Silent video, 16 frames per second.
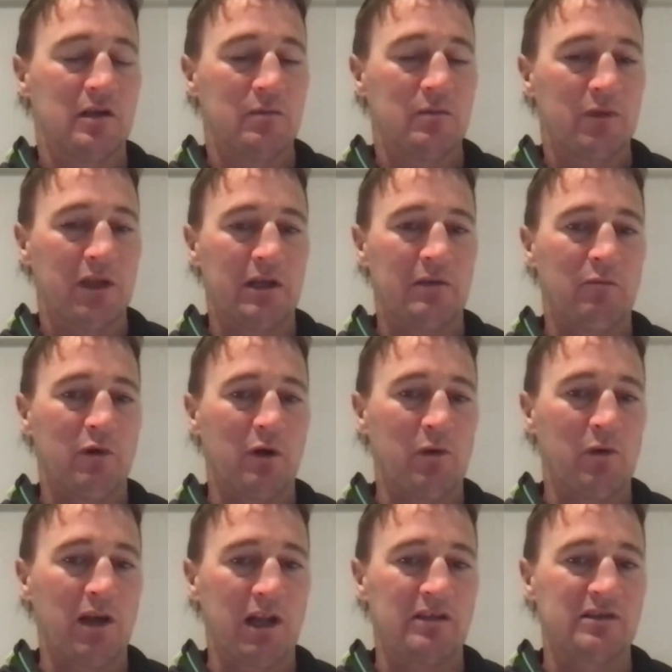but then what
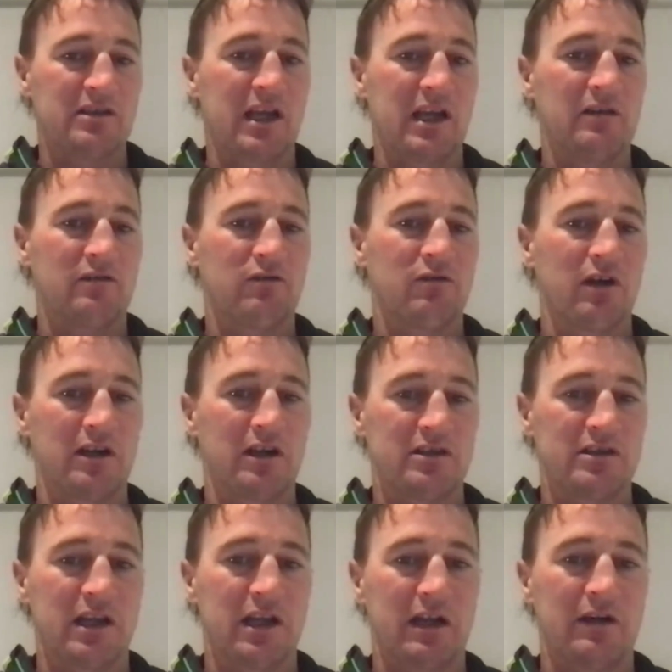plants aren't
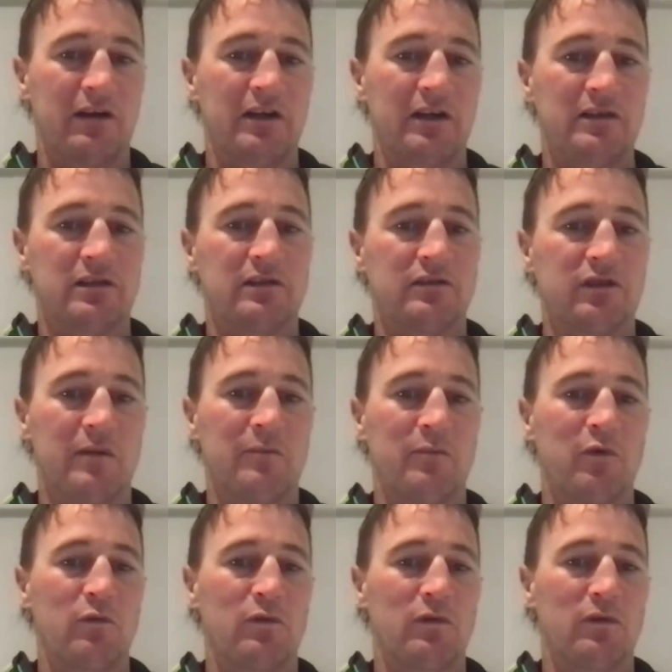grazed are actually
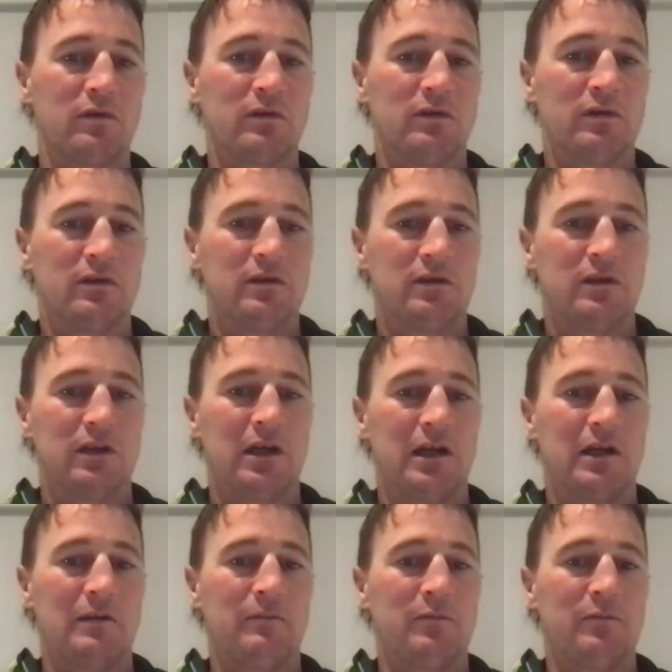trampled,
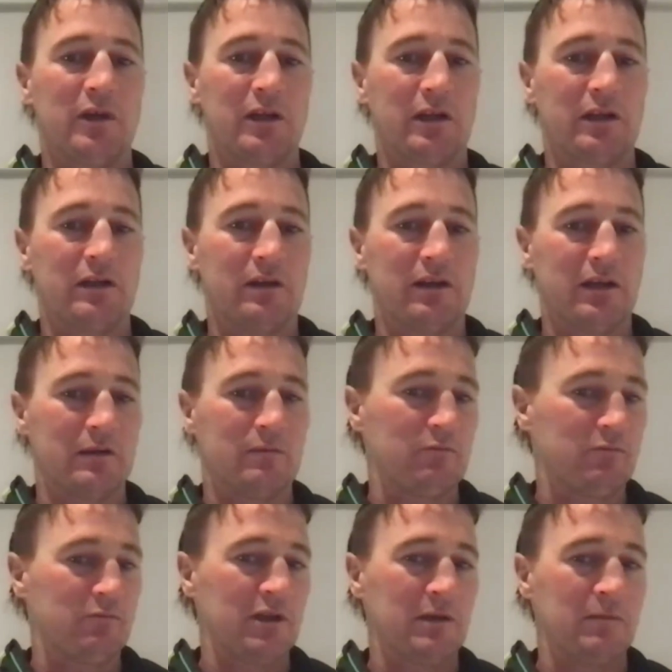and are
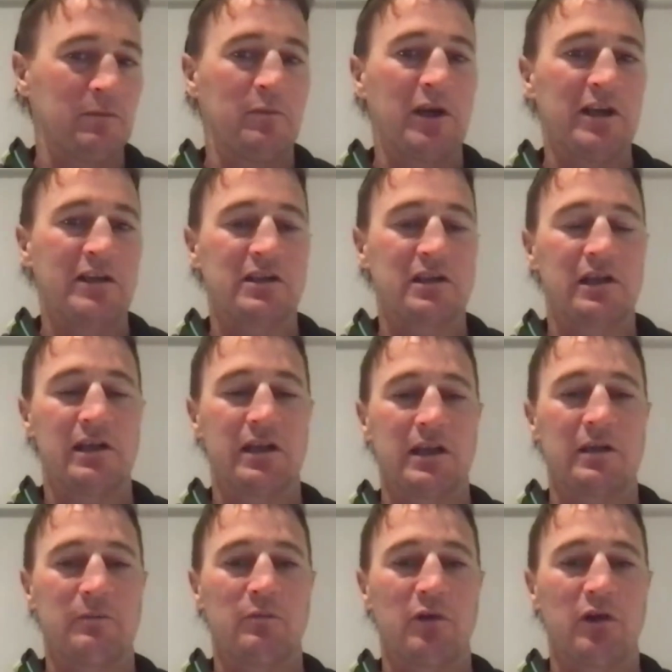then basically
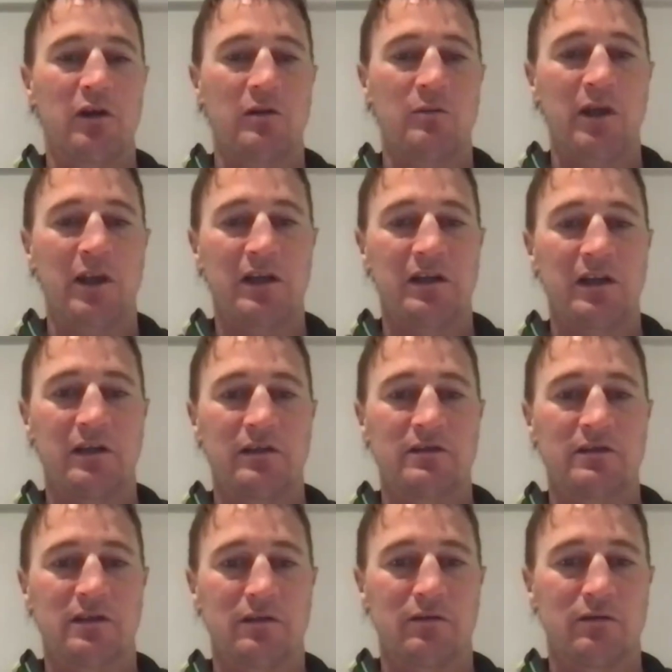getting broken back down.
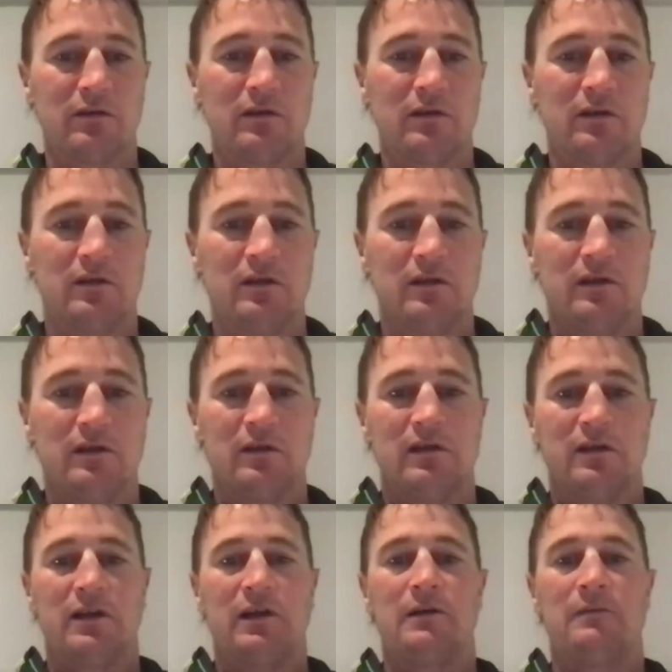So
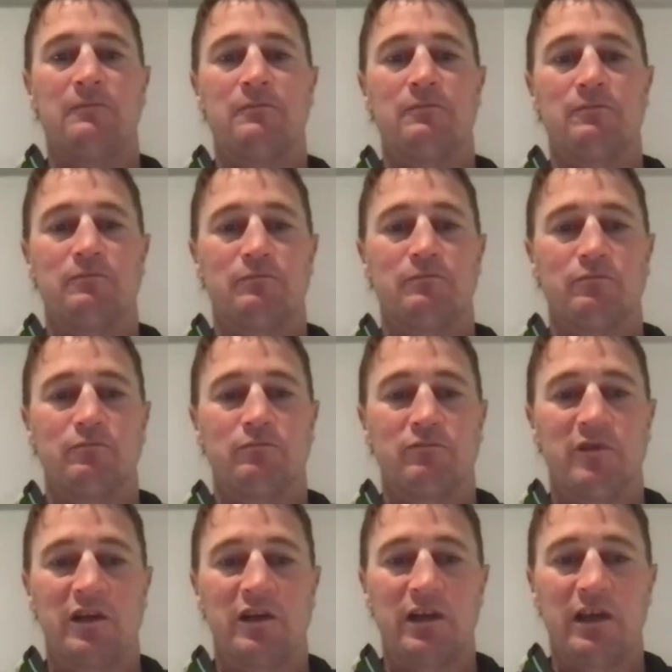
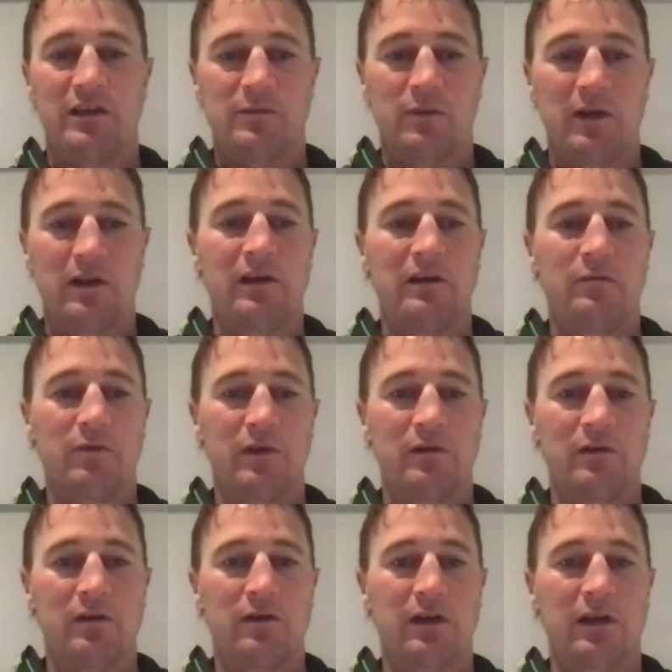that's one thing we
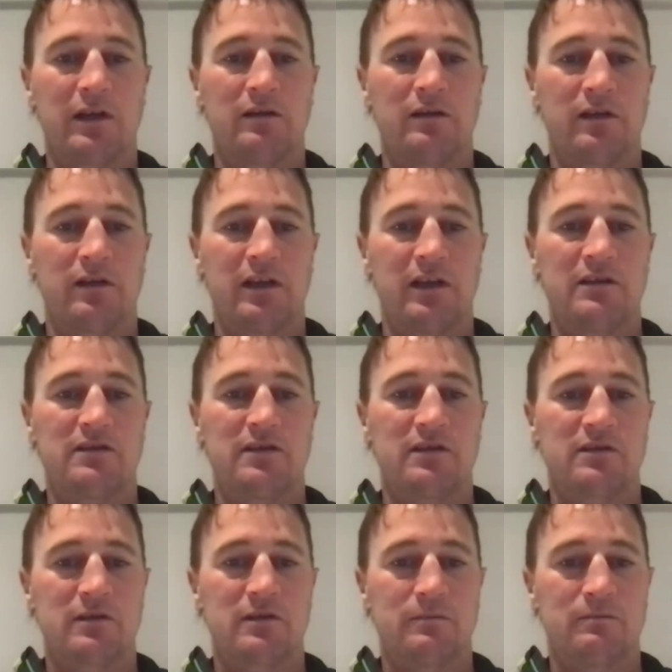look at in our
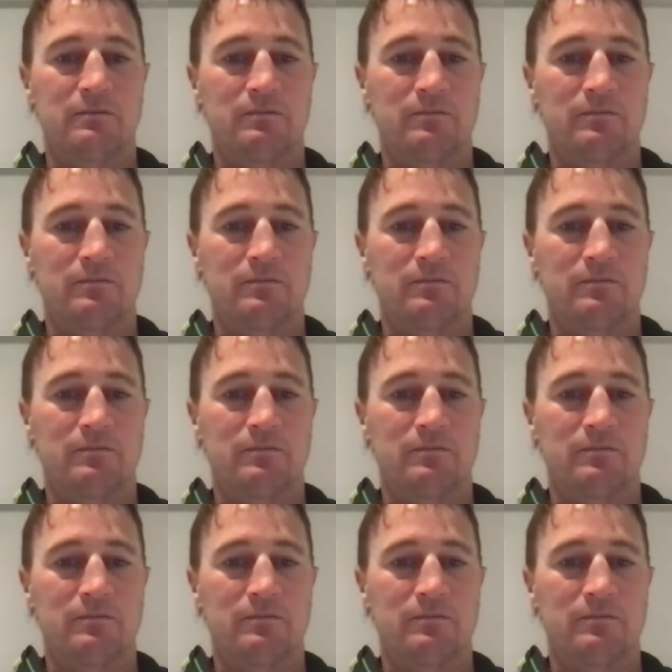system.